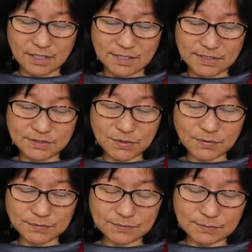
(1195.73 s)

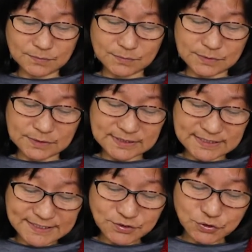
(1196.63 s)
So
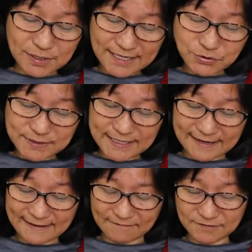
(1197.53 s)
since July
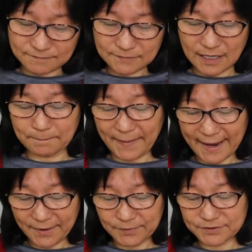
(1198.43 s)
2011, a
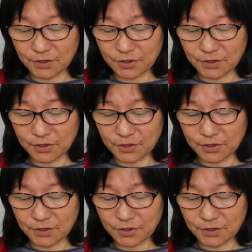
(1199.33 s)
parent or